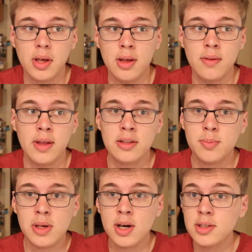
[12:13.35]
and that's
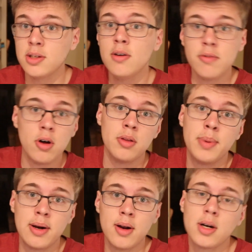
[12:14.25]
because of all the
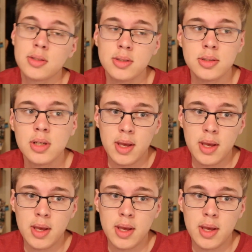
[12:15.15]
paradoxes.